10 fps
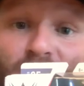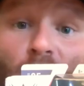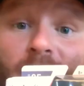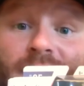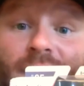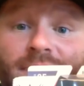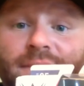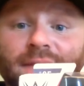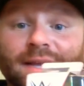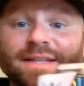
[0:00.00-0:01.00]
Roman. I
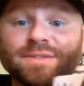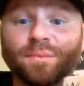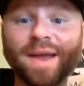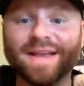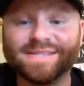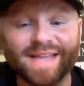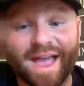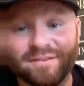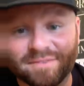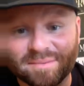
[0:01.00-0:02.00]
feel like it's a waste.
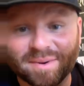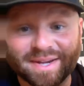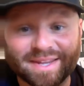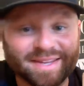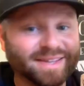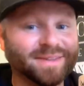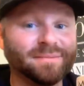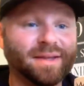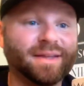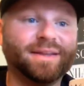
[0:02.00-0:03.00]
Everybody,
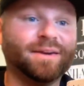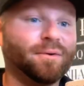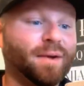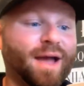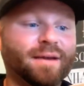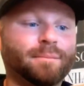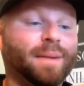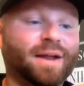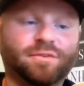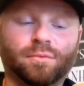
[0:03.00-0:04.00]
you know,
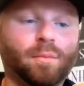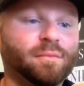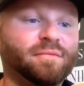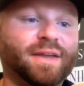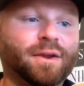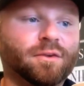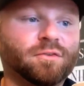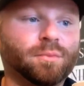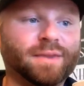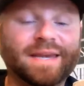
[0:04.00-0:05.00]
buys the Roman
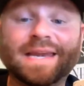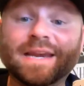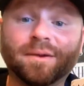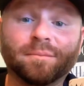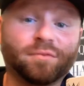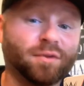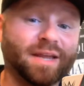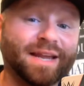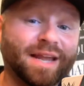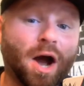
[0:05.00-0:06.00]
figures when they need them for
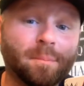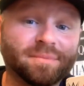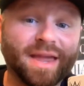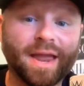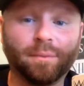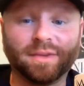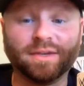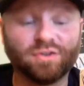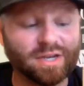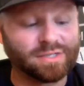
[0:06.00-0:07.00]
like any update, when they
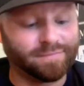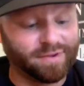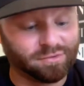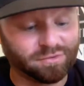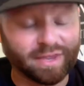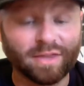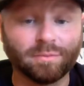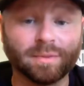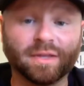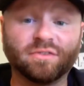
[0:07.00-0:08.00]
change the facial
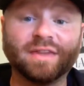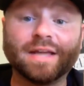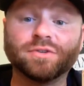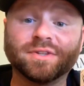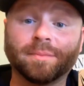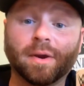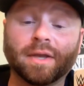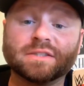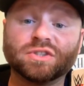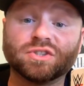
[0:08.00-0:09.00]
scans, but they saturate the
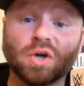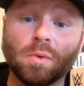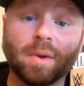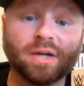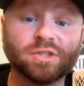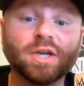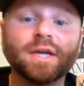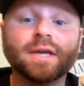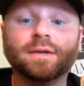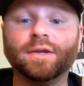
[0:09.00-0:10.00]
market so much,
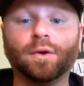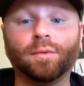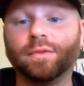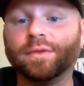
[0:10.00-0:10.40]
you know, with